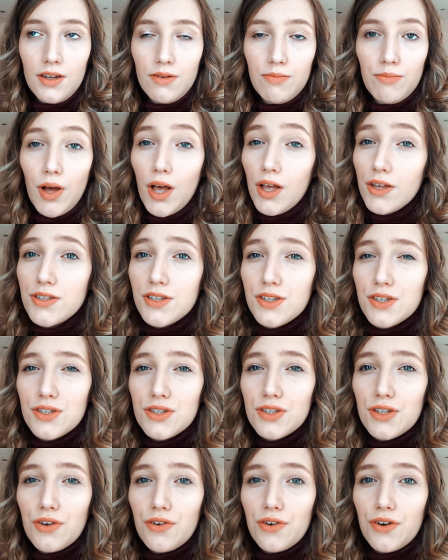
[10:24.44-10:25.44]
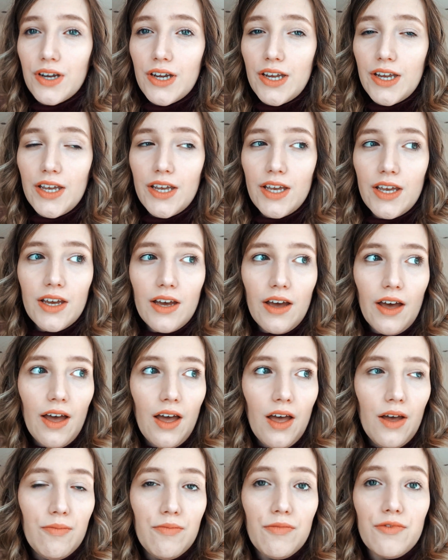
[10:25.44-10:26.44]
master's degree
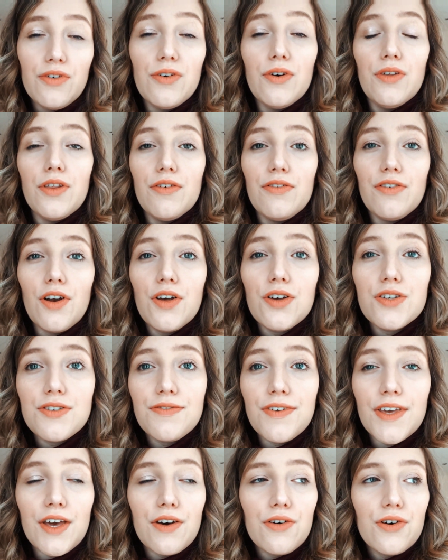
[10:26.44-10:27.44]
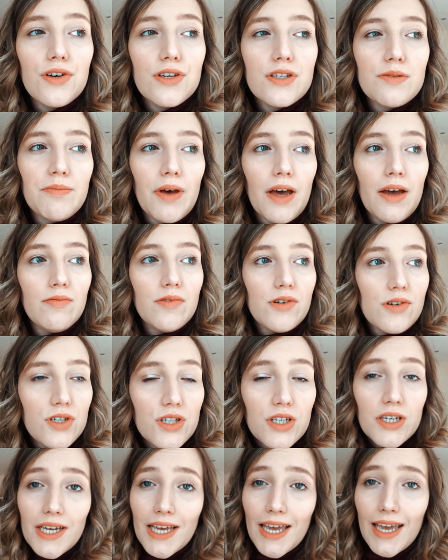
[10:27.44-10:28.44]
for the philosophy course, but I'm not
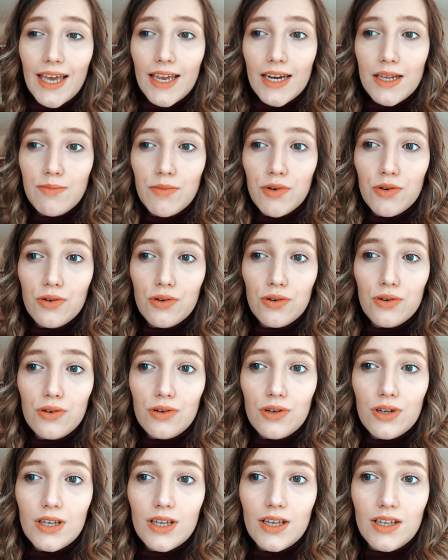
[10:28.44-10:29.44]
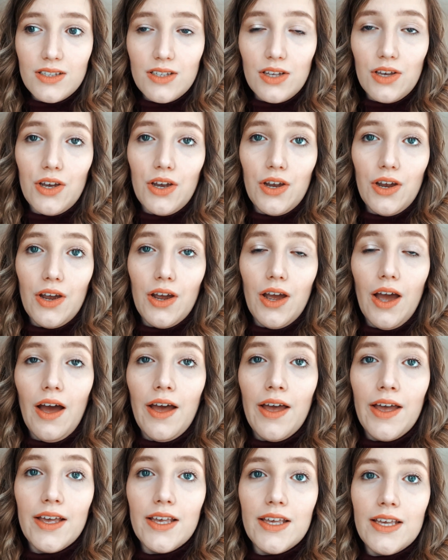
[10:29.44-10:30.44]
doing it anymore. So
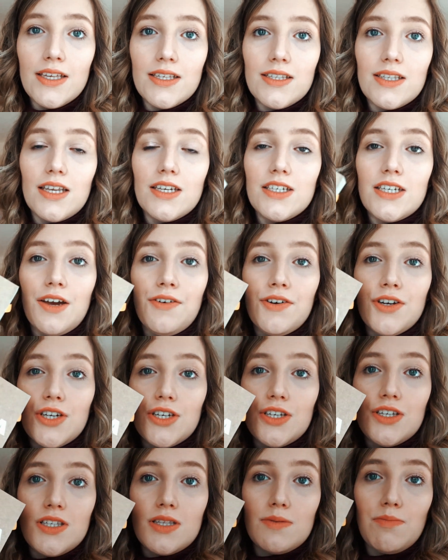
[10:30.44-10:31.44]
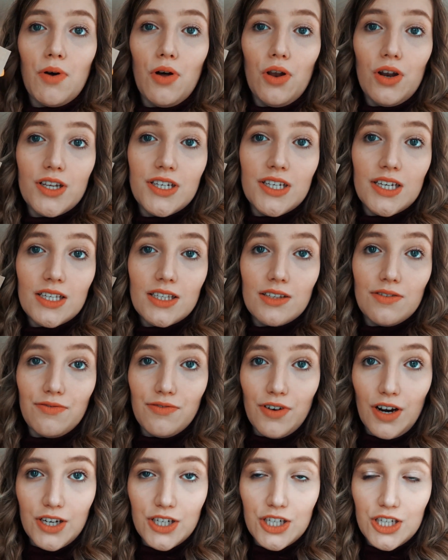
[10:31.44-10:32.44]
it is Derrida's Politics of
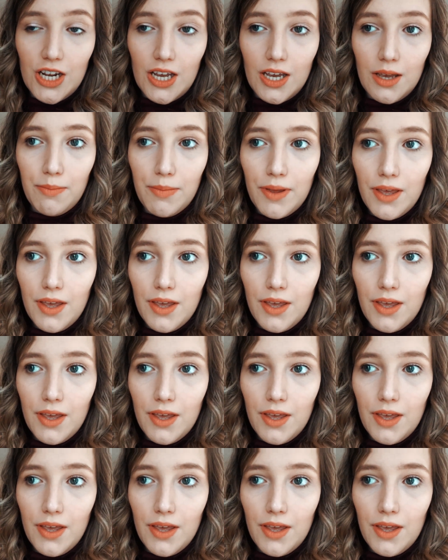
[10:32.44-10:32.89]
Friendship,